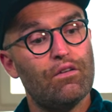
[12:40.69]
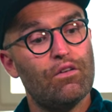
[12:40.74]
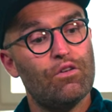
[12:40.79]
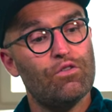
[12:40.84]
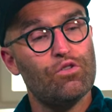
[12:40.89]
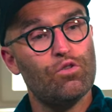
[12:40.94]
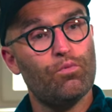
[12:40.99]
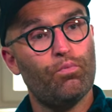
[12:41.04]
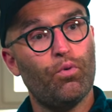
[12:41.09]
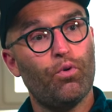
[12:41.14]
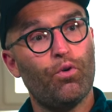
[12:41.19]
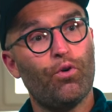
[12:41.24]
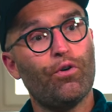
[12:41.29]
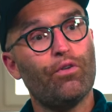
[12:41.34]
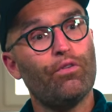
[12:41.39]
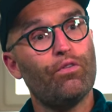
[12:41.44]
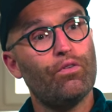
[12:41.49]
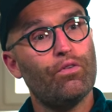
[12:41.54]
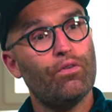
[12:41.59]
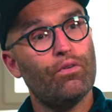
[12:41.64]
a
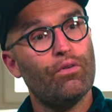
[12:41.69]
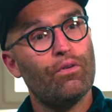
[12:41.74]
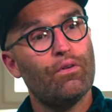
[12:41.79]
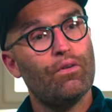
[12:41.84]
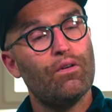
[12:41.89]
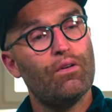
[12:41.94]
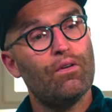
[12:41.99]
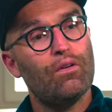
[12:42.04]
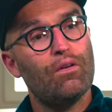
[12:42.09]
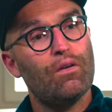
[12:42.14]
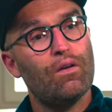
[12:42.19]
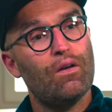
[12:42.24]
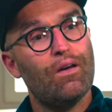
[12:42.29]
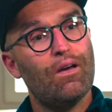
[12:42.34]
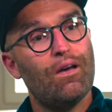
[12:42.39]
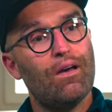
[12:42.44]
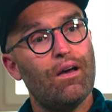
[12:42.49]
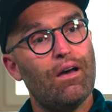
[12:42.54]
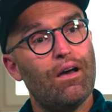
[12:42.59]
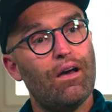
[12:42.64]
support,
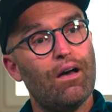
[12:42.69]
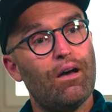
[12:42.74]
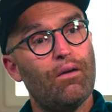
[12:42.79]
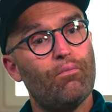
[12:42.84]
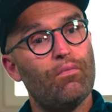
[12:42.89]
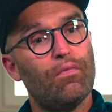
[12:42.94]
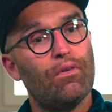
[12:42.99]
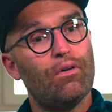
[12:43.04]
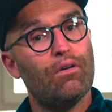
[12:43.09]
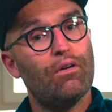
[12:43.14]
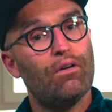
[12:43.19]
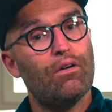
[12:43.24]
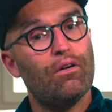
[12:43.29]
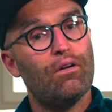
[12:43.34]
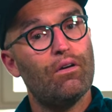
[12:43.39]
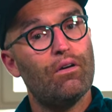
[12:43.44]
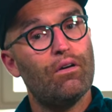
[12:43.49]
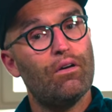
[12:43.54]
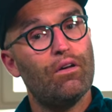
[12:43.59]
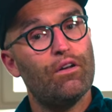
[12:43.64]
um,
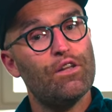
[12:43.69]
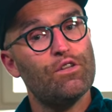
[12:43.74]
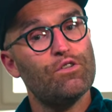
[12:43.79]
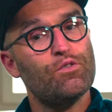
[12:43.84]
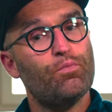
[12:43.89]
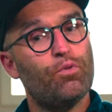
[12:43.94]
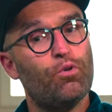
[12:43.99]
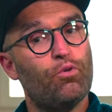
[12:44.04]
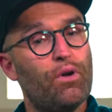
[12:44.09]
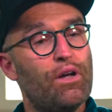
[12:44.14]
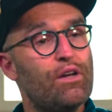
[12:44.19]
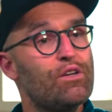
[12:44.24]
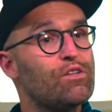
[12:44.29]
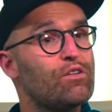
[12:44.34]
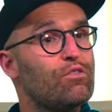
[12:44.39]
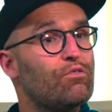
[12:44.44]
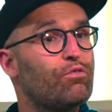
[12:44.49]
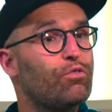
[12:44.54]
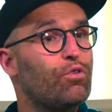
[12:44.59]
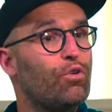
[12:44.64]
an
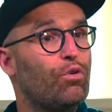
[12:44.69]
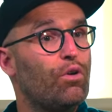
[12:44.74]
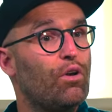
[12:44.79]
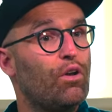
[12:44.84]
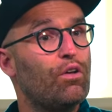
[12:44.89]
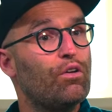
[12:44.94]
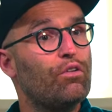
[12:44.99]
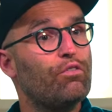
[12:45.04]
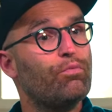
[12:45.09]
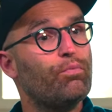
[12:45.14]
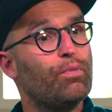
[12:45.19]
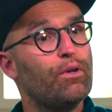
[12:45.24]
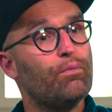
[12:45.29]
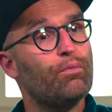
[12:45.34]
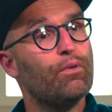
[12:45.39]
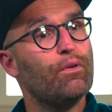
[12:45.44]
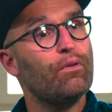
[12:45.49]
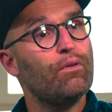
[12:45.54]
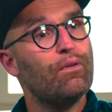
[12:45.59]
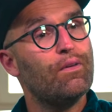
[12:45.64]
inspiration for a lot of
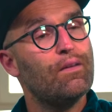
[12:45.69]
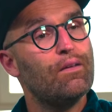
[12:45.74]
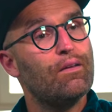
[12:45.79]
people,